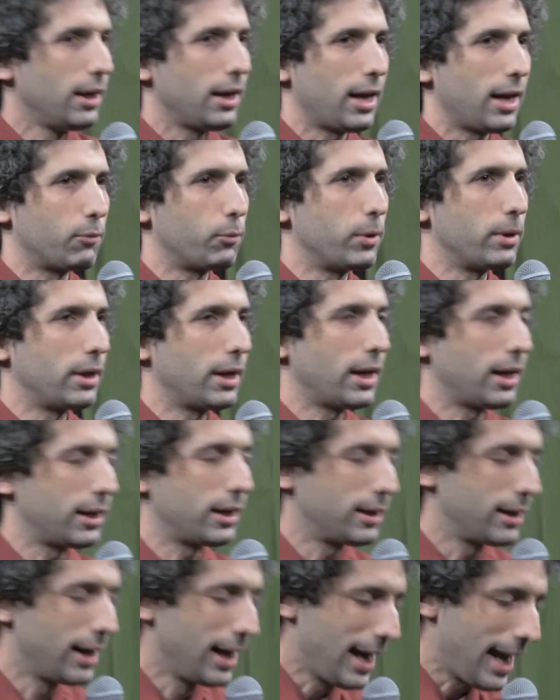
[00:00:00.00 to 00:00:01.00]

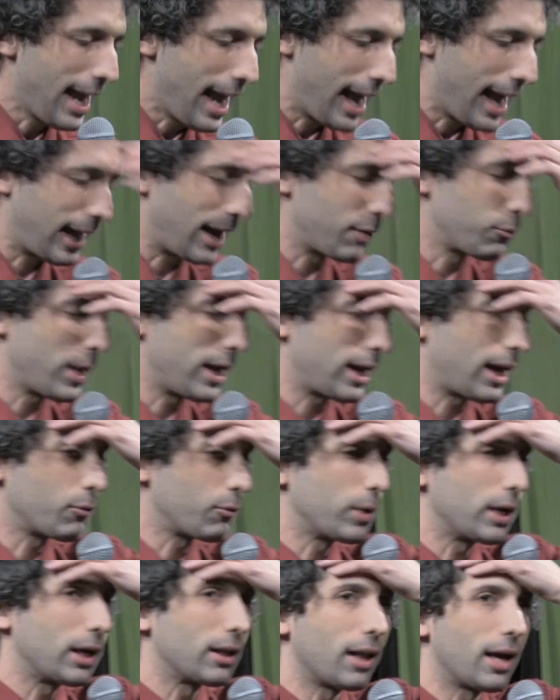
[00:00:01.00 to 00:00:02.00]
and I
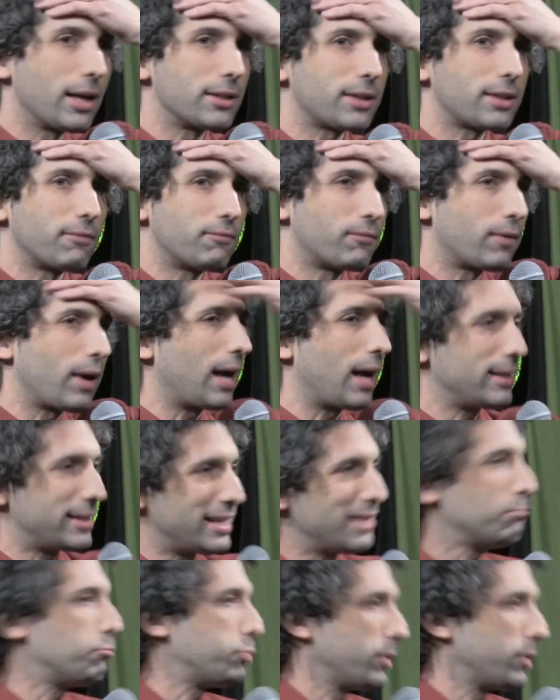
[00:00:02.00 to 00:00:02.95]
realized I didn't